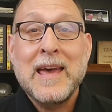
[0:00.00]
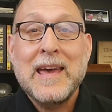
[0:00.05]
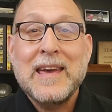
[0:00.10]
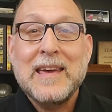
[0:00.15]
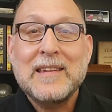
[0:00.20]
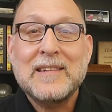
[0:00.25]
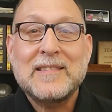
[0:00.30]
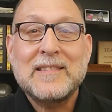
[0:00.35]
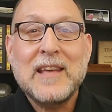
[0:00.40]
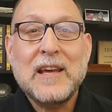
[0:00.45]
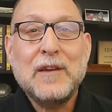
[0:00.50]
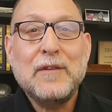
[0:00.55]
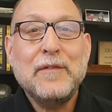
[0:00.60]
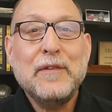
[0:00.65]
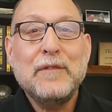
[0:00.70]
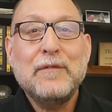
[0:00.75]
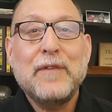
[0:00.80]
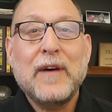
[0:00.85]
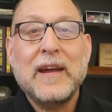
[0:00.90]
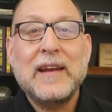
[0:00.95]
Instead of
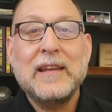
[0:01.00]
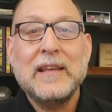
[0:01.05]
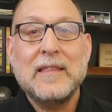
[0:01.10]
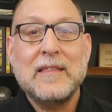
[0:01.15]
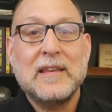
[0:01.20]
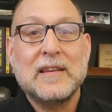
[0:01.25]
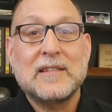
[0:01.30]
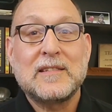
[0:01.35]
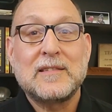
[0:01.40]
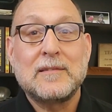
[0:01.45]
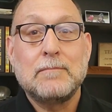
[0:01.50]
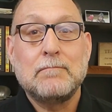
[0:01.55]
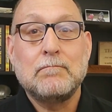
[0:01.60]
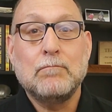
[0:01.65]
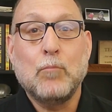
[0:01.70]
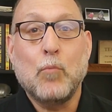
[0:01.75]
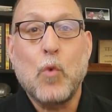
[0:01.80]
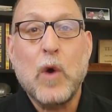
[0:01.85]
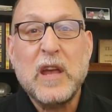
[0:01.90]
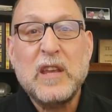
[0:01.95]
inviting this
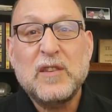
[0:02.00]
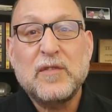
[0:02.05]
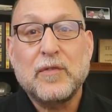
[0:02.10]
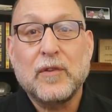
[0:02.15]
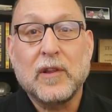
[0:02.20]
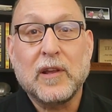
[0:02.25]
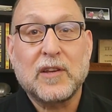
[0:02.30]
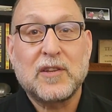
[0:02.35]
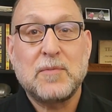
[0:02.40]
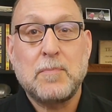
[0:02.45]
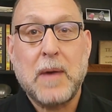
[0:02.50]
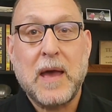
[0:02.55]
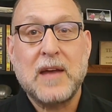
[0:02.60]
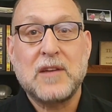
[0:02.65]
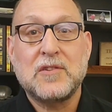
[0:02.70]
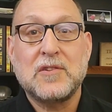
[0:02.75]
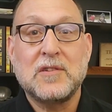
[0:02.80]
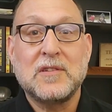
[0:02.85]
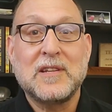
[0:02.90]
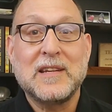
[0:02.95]
wasteful
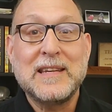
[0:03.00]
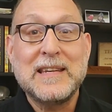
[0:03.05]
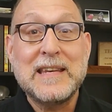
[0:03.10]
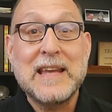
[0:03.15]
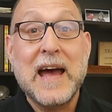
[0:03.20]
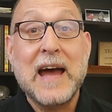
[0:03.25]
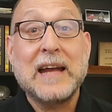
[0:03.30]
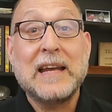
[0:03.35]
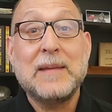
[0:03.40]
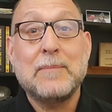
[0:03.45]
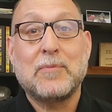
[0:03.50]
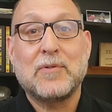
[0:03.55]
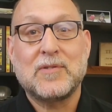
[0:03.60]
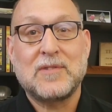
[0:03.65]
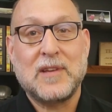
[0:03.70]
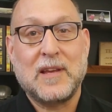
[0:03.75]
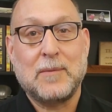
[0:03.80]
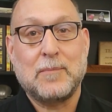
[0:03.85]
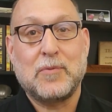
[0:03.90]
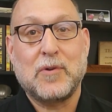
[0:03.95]
expansion to
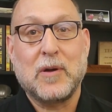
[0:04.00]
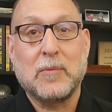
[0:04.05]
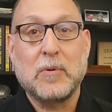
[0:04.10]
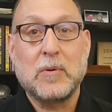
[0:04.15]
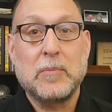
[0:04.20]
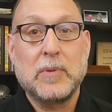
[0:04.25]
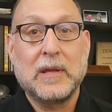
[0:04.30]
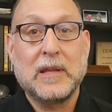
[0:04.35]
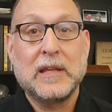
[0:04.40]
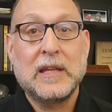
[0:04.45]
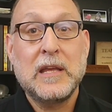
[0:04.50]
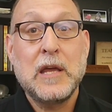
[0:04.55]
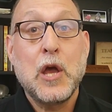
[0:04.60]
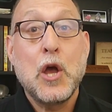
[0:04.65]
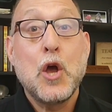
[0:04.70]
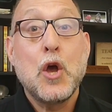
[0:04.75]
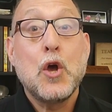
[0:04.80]
90% probability,